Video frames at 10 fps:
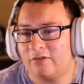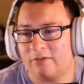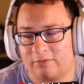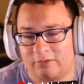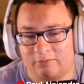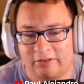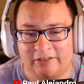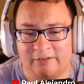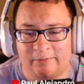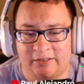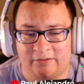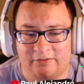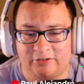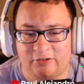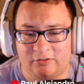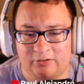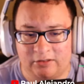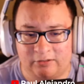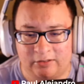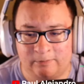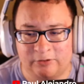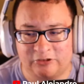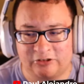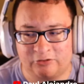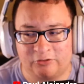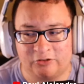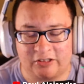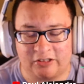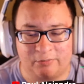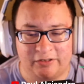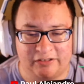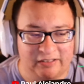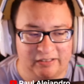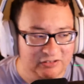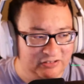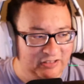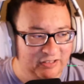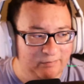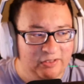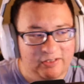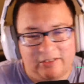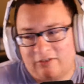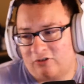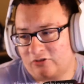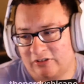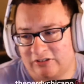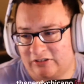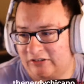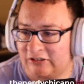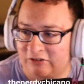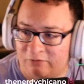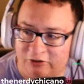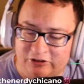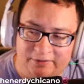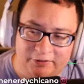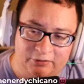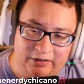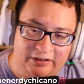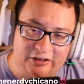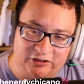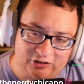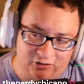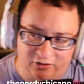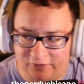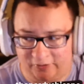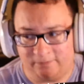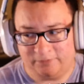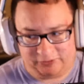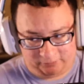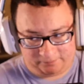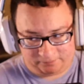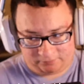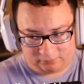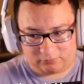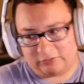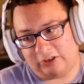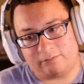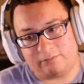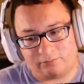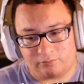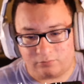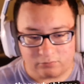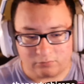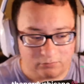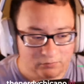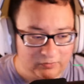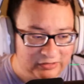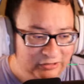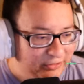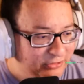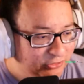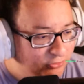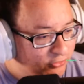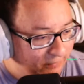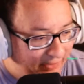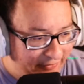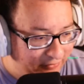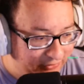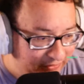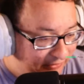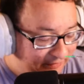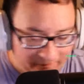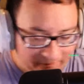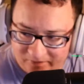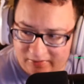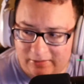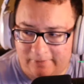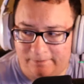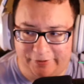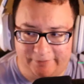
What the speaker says: really about how much the studio's kind of breathing down his neck, but also it's his first time directing a solo film, so you pick and choose your battles really. But